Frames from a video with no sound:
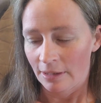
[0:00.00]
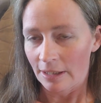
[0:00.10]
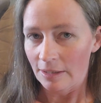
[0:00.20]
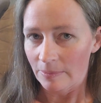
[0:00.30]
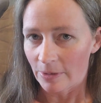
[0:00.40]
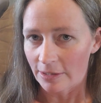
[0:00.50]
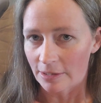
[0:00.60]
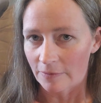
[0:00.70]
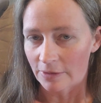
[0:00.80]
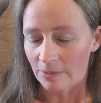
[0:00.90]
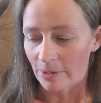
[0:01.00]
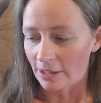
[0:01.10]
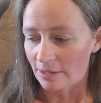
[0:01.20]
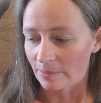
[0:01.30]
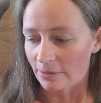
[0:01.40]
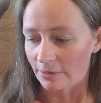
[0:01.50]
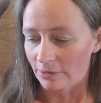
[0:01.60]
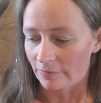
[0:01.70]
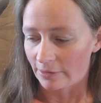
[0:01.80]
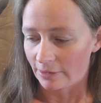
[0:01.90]
as positive as possible,
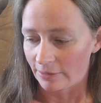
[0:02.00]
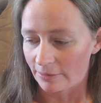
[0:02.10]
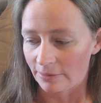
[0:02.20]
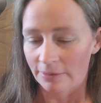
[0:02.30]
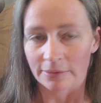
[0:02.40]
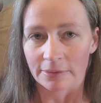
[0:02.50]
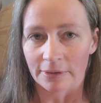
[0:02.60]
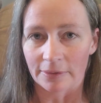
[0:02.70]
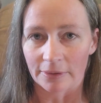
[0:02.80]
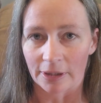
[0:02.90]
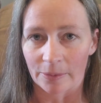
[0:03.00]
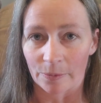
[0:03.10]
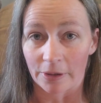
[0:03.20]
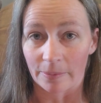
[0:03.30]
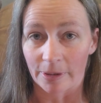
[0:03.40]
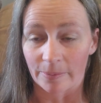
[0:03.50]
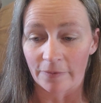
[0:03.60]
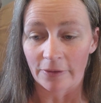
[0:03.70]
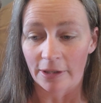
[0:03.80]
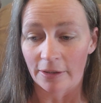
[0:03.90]
even though, you know, I am worried about my
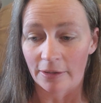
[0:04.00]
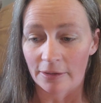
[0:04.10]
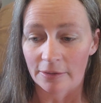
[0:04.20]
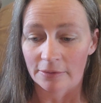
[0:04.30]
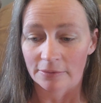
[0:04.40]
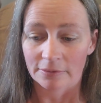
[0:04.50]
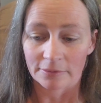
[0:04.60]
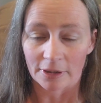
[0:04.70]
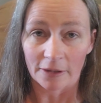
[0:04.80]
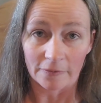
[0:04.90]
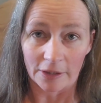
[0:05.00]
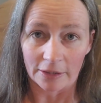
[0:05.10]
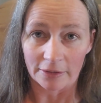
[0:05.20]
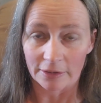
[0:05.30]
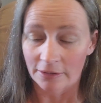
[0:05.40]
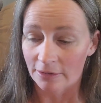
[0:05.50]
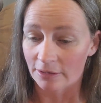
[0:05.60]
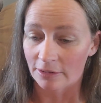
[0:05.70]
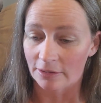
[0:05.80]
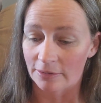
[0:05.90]
friend, our friend.
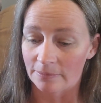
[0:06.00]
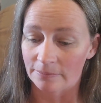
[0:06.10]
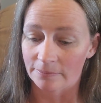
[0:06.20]
I